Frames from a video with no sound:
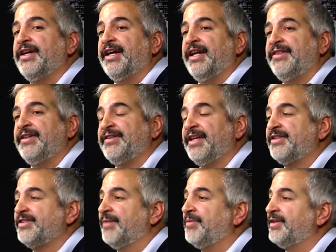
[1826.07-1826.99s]
and I think
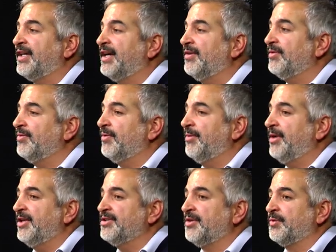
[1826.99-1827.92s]
that's something that
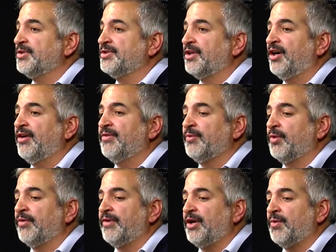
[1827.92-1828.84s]
remains unresolved, and
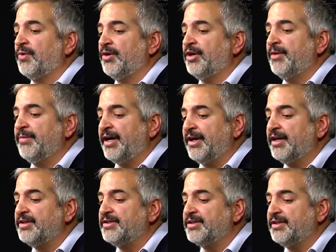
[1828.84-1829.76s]
we're very worried about
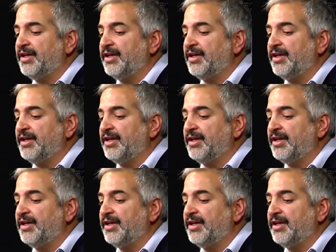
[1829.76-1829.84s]
it.